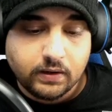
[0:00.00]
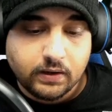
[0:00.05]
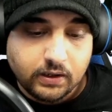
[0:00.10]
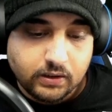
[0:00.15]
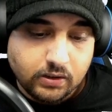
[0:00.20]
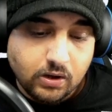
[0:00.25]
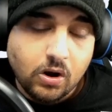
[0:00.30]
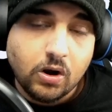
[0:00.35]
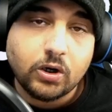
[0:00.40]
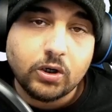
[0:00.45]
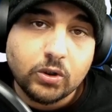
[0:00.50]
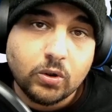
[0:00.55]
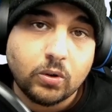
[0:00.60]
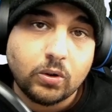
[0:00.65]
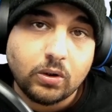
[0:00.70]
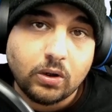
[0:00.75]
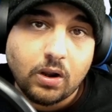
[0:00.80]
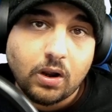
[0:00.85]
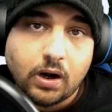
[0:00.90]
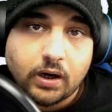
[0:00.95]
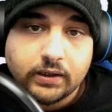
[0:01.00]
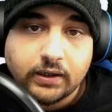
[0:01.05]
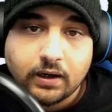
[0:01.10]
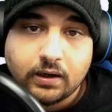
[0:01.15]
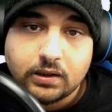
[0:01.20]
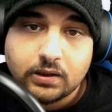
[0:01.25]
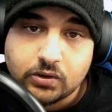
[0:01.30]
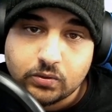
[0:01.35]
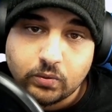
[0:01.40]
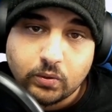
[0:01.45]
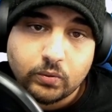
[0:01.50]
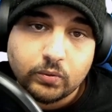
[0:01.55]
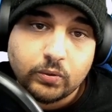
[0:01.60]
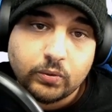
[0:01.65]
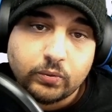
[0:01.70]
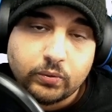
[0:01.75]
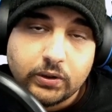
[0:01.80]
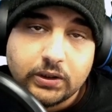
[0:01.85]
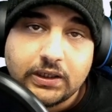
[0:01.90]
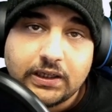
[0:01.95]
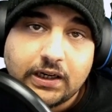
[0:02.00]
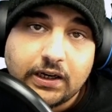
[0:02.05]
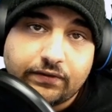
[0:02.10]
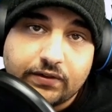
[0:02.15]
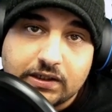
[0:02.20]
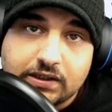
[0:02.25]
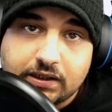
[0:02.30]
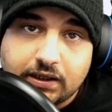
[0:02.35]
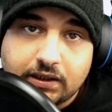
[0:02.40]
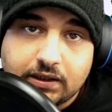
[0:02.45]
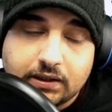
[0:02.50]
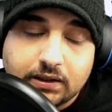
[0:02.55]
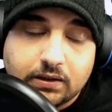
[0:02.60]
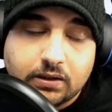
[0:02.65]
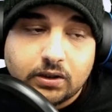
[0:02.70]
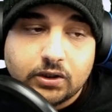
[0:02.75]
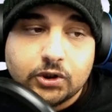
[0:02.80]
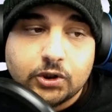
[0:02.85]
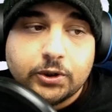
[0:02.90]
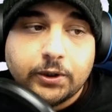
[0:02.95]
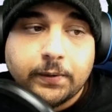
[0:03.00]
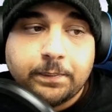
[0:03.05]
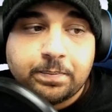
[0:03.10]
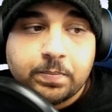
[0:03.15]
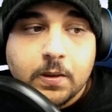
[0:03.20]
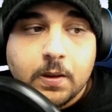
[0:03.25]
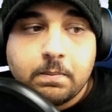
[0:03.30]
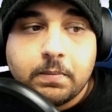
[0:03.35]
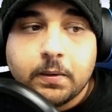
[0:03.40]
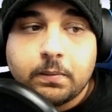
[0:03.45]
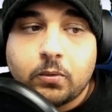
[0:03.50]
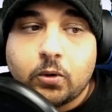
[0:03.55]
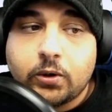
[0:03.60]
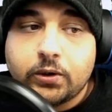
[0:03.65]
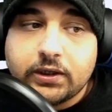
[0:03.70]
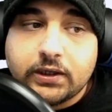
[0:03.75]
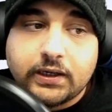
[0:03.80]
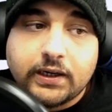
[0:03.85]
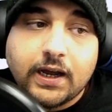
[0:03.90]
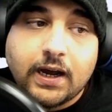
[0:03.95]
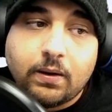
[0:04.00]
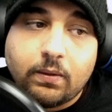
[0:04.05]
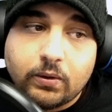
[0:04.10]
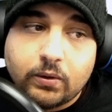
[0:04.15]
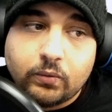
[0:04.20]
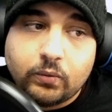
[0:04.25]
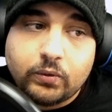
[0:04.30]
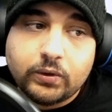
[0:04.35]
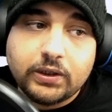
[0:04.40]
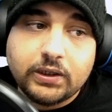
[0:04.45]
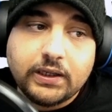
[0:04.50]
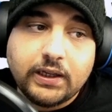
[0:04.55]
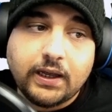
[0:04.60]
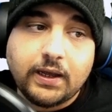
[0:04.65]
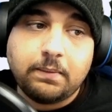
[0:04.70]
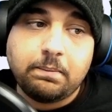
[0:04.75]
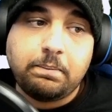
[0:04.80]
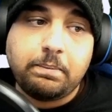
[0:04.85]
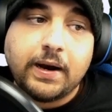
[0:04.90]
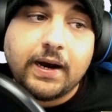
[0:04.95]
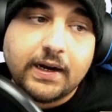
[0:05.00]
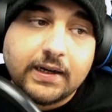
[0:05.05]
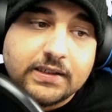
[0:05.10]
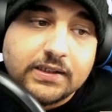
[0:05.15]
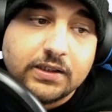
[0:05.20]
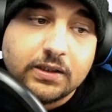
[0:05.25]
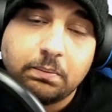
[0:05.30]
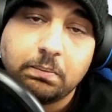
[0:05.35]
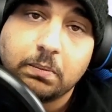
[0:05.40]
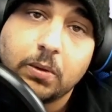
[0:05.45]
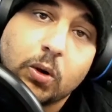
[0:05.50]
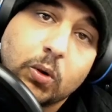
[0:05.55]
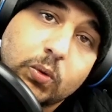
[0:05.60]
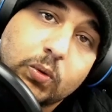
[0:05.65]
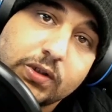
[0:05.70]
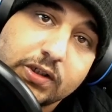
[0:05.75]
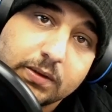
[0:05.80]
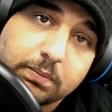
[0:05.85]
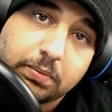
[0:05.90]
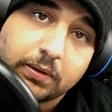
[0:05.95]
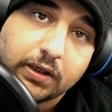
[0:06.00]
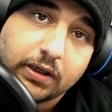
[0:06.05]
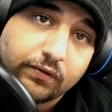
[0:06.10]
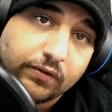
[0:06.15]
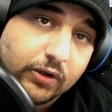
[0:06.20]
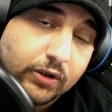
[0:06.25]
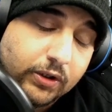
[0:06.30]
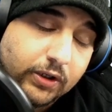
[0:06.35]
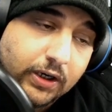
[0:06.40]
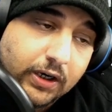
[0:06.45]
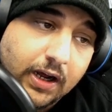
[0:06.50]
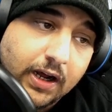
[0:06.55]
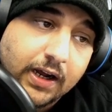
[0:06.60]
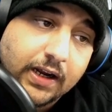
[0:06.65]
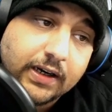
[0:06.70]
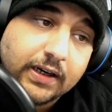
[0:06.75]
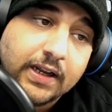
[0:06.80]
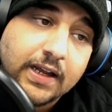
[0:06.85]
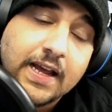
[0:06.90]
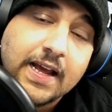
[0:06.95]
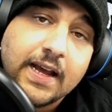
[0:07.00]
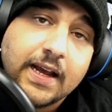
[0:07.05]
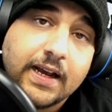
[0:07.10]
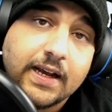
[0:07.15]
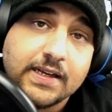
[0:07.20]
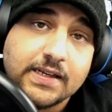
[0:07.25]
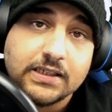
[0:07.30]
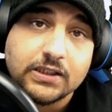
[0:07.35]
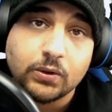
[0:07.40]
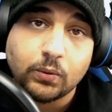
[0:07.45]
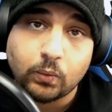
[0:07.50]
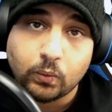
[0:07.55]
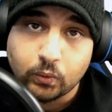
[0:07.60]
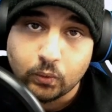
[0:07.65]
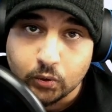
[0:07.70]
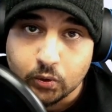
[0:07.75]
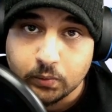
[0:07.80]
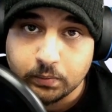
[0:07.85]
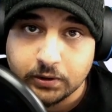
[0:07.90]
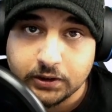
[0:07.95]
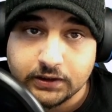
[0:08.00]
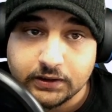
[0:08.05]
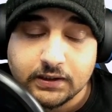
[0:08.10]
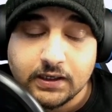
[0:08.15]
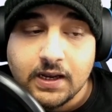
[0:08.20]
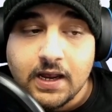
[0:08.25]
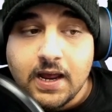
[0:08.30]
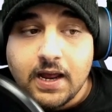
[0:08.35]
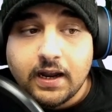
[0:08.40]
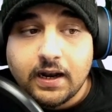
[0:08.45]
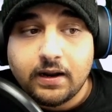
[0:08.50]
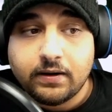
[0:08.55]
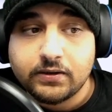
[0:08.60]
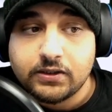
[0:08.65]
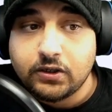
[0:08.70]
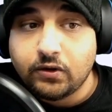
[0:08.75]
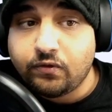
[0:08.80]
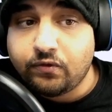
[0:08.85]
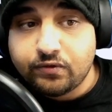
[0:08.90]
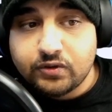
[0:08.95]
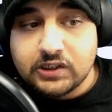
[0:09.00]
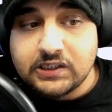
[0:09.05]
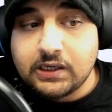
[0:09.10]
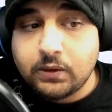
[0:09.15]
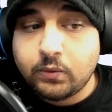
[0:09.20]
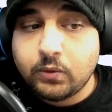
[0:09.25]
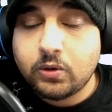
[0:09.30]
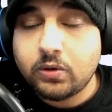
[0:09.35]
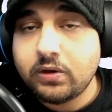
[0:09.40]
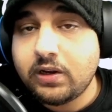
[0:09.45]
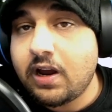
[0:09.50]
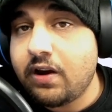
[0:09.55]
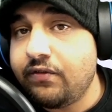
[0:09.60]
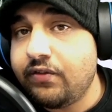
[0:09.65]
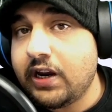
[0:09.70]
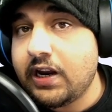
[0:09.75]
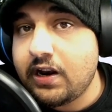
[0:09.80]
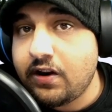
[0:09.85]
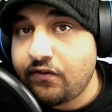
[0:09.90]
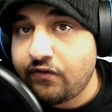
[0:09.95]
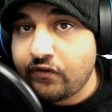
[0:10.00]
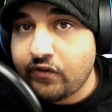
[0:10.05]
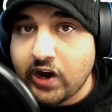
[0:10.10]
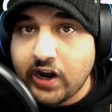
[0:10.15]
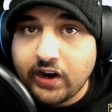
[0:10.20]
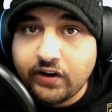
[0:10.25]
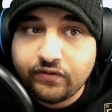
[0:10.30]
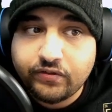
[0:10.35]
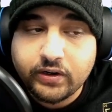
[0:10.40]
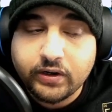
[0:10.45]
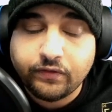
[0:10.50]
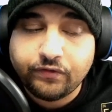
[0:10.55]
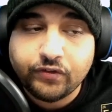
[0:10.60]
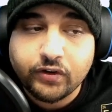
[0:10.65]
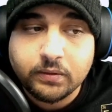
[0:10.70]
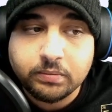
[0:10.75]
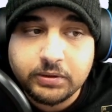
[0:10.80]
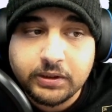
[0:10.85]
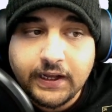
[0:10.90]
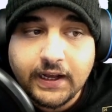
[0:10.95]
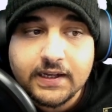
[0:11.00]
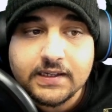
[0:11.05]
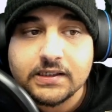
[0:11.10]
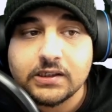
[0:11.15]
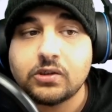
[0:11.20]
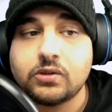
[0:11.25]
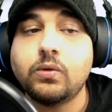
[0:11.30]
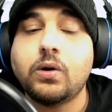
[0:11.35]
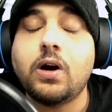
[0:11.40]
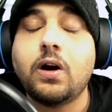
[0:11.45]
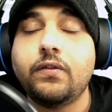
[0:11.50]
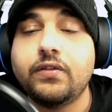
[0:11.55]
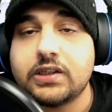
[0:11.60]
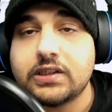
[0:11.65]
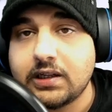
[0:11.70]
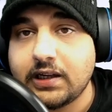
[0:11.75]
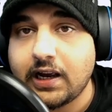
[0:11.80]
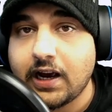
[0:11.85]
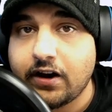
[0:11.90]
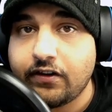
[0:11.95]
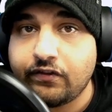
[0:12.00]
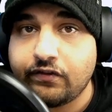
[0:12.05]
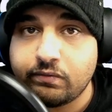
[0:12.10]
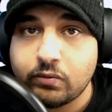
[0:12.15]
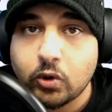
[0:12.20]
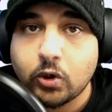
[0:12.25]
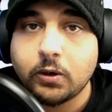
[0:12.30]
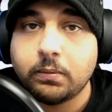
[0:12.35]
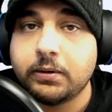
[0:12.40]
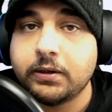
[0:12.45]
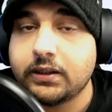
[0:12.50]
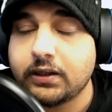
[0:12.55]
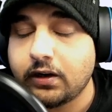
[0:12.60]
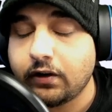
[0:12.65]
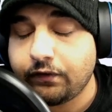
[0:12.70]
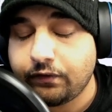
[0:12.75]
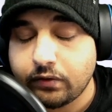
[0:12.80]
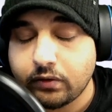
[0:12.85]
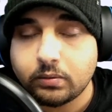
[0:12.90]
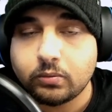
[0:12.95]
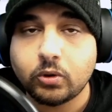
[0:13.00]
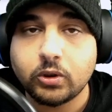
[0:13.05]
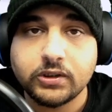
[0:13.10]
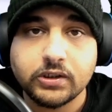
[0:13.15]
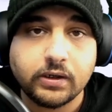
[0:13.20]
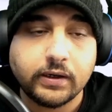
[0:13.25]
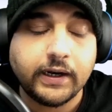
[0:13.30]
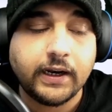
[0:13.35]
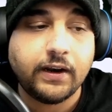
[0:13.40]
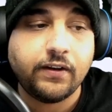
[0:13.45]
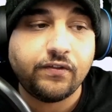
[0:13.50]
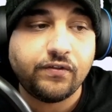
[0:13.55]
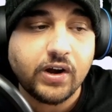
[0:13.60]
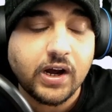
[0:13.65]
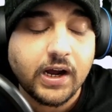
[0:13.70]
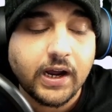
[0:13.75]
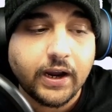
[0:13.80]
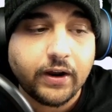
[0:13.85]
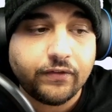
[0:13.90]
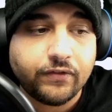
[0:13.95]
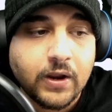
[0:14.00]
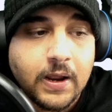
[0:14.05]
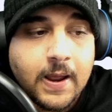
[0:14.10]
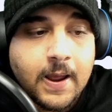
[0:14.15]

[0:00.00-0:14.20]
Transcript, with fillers: The hardcore lockdown is what would really devastate the country. But more than that, what really impacts the most, believe it or not, is the rumors. Now, as you see, we only have eighty-five confirmed cases. We obviously have more, but the confirmed ones are eighty-five.